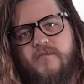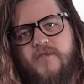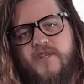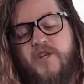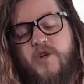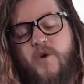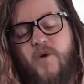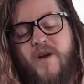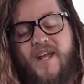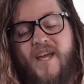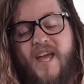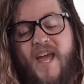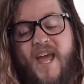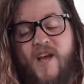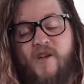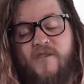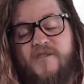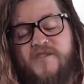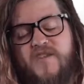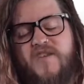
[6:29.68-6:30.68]
Do you know what
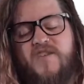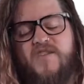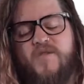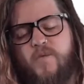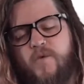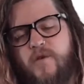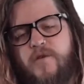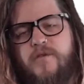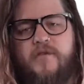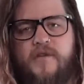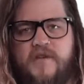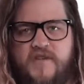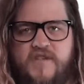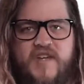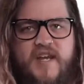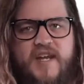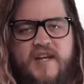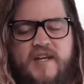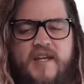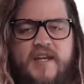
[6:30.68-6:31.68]
else is ruthless,
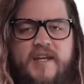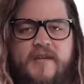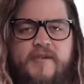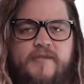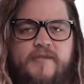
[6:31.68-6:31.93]
Andy?